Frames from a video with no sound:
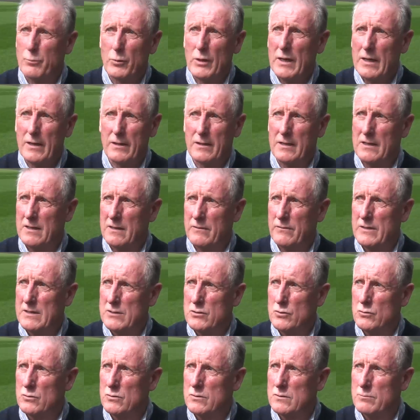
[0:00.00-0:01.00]
brilliant
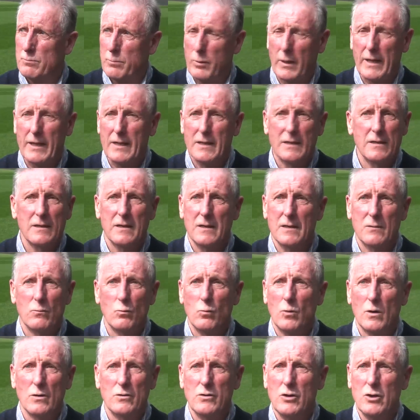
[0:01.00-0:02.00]
individuals playing
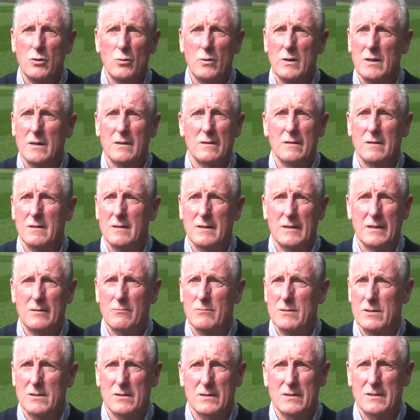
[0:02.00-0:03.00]
in one unit,
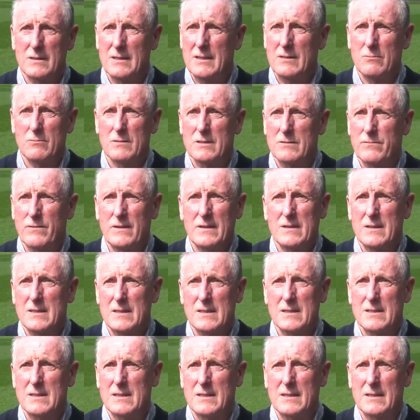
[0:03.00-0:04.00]
and it was
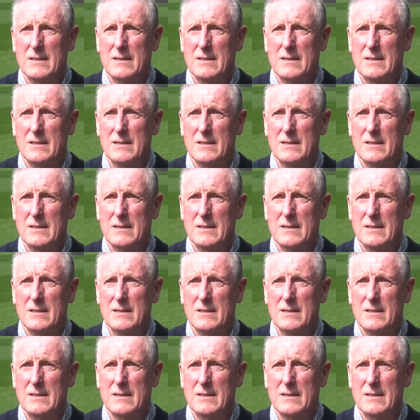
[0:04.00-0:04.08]
fantastic.